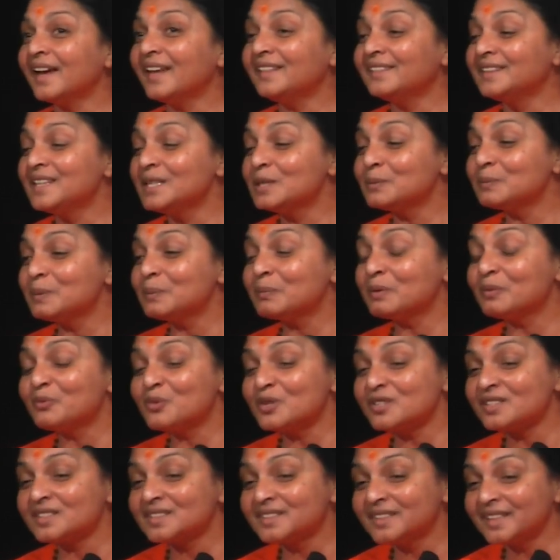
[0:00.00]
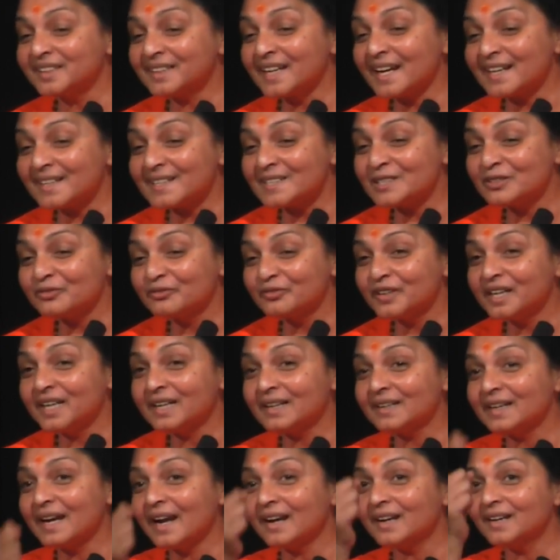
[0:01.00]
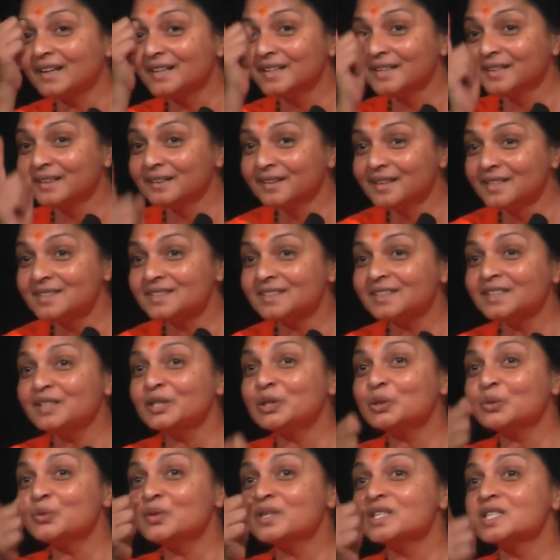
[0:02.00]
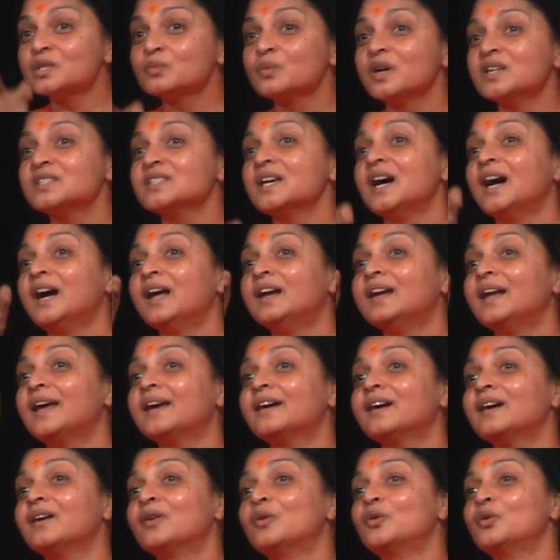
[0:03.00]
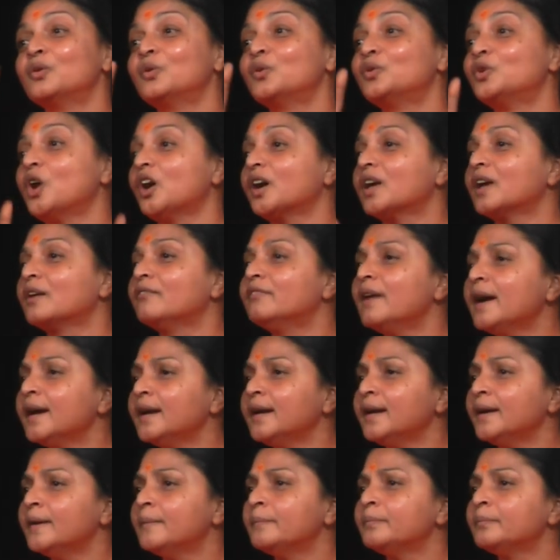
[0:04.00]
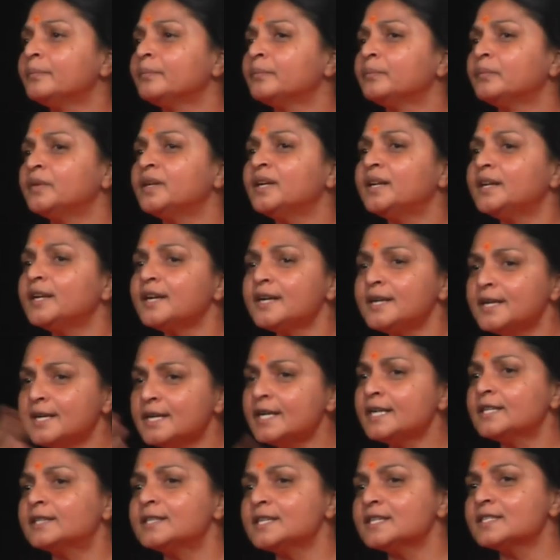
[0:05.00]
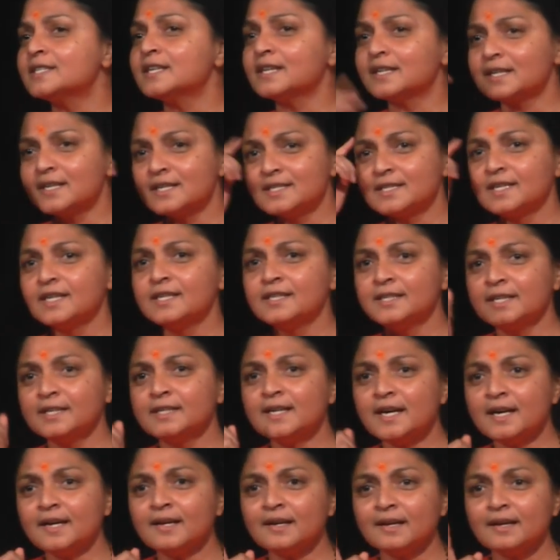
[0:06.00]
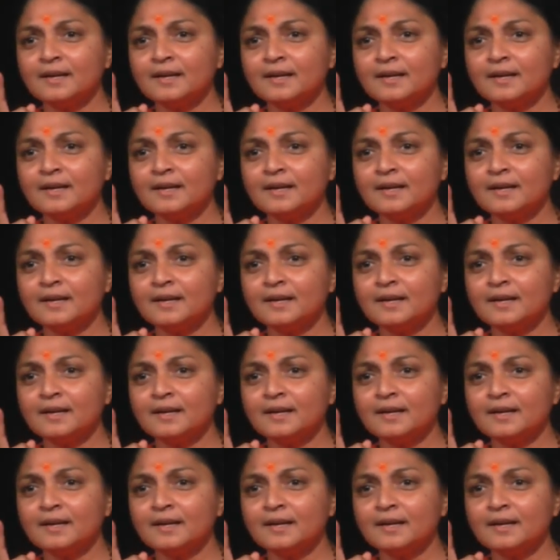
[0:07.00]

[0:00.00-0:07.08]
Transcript: And these people would sit at his feet and listen to his words like a guru talking. Why? He didn't need these degrees. He needed.